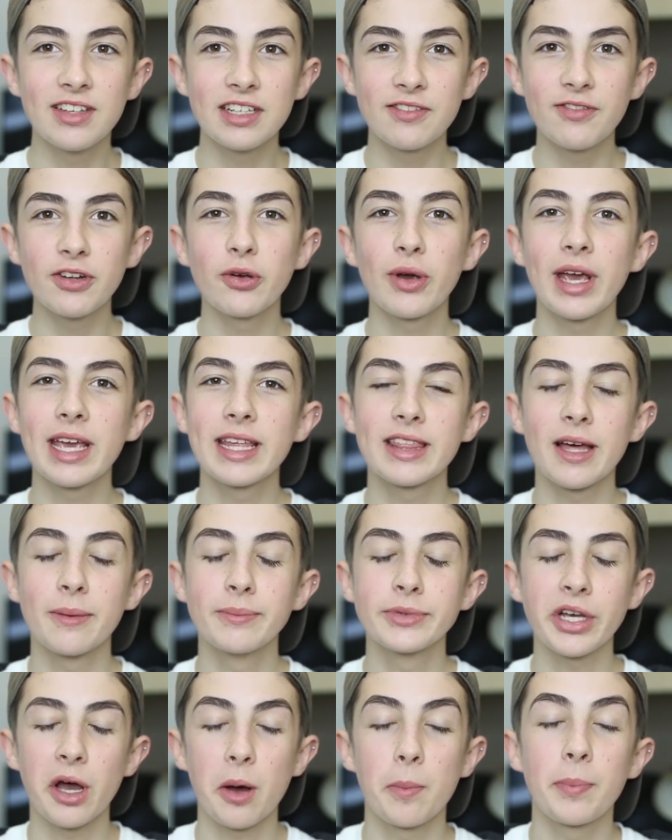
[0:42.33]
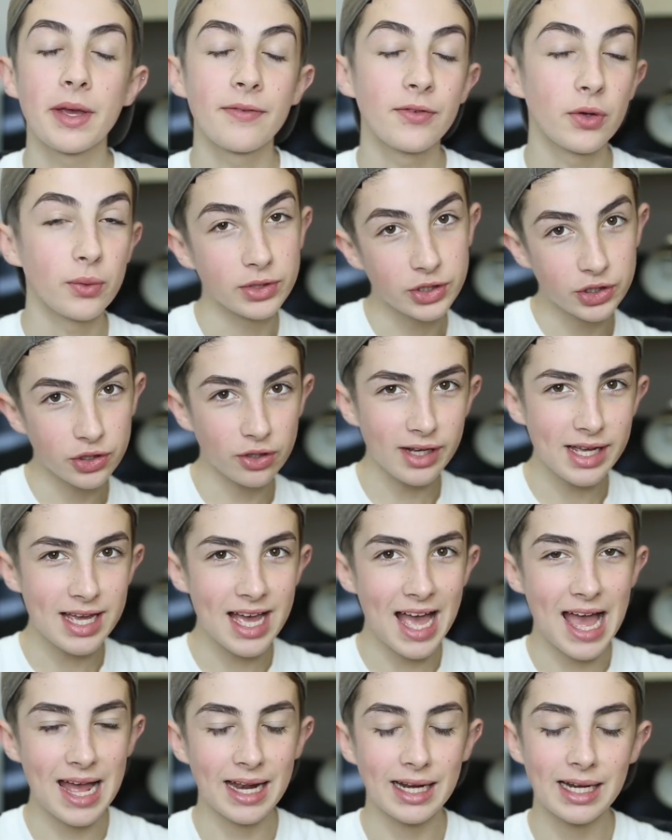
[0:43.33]
Give this video a thumbs up if you enjoy
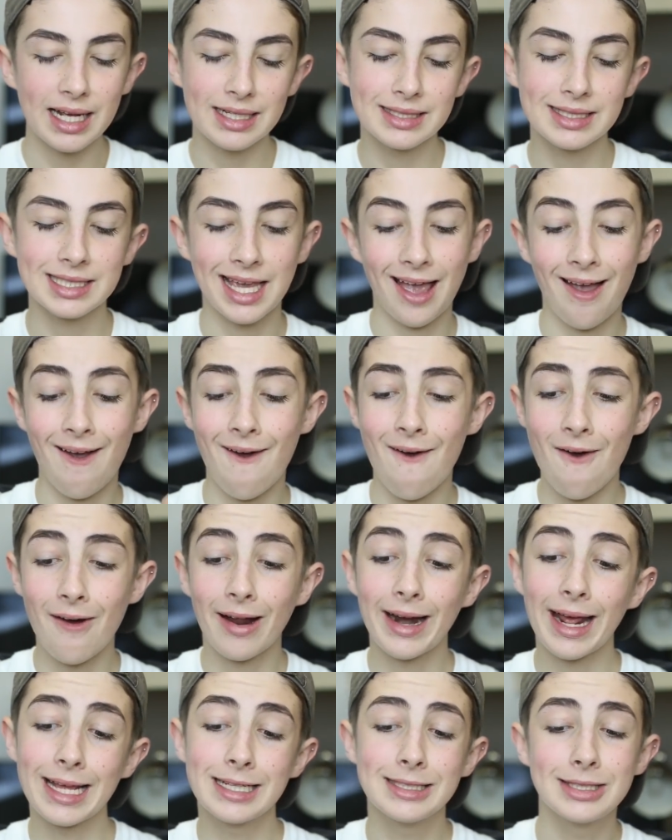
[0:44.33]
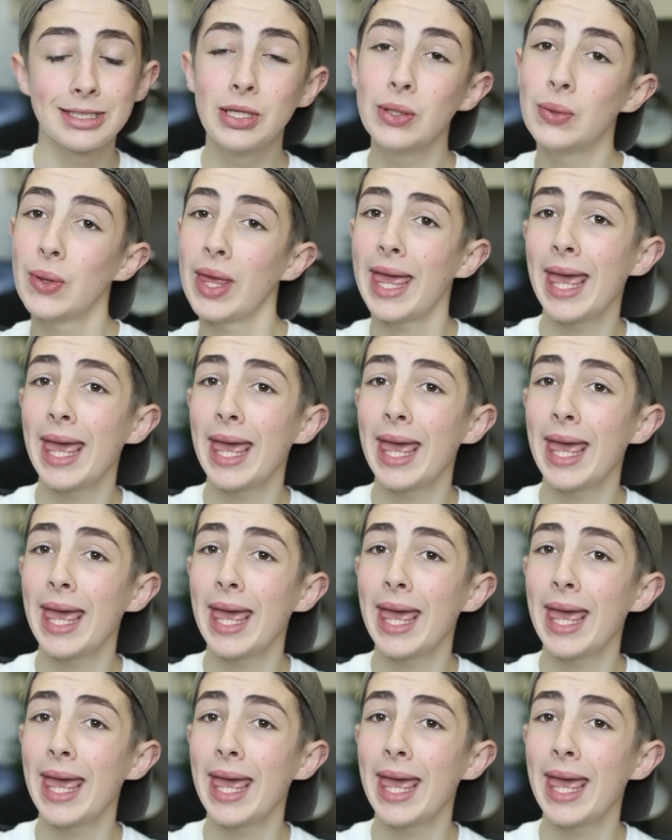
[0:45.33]
it and let's get on into